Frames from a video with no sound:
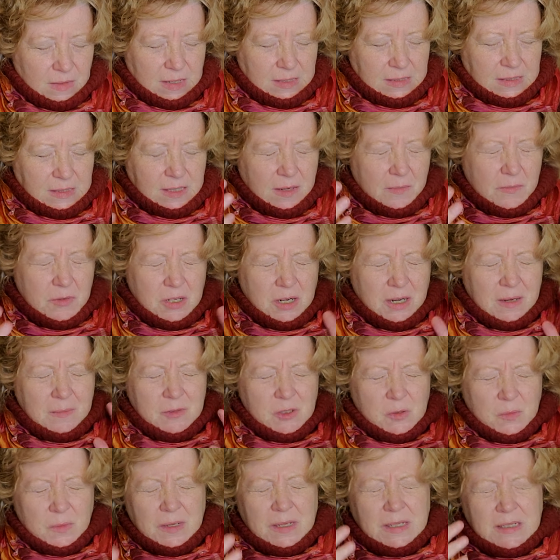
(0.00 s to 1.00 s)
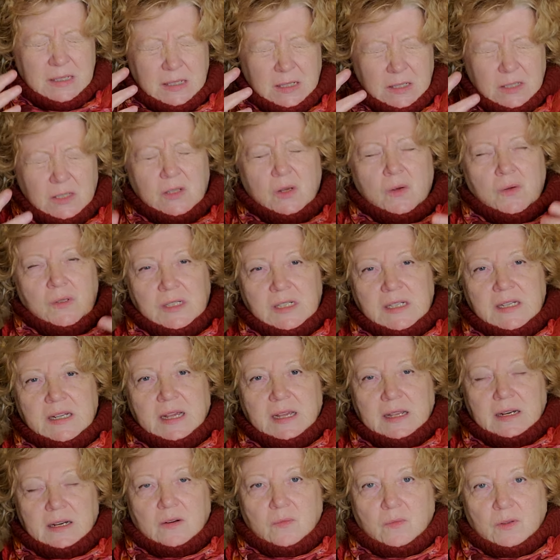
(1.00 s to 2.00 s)
sometimes it's
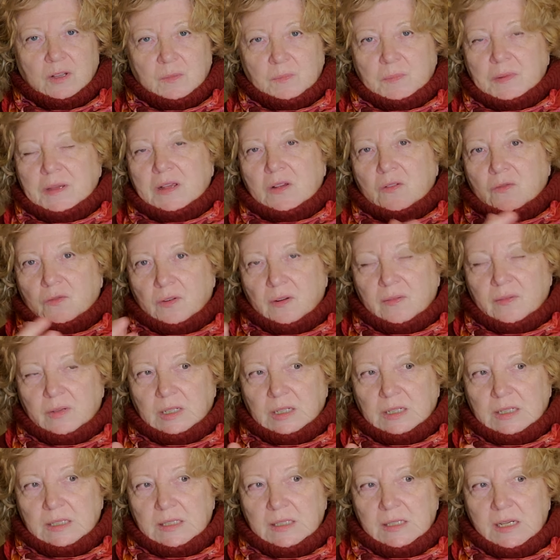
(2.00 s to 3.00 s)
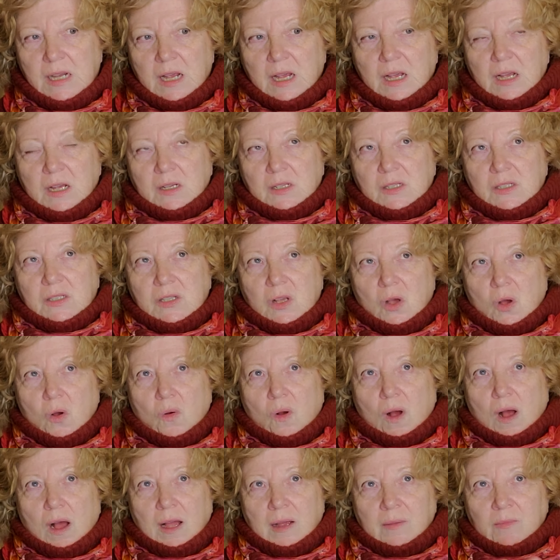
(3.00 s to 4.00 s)
associated with being frivolous.
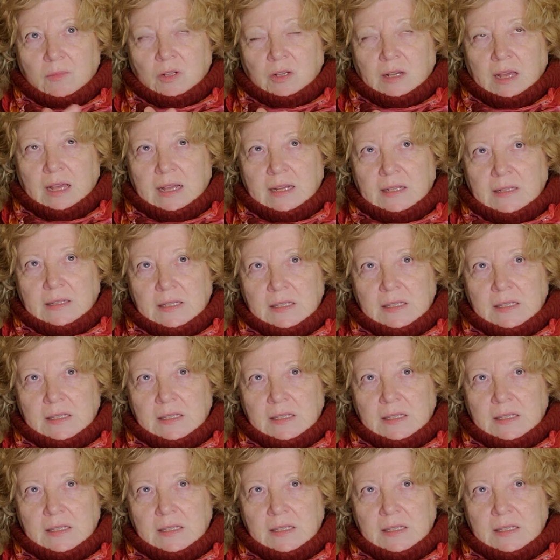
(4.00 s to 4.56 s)
So I'm looking at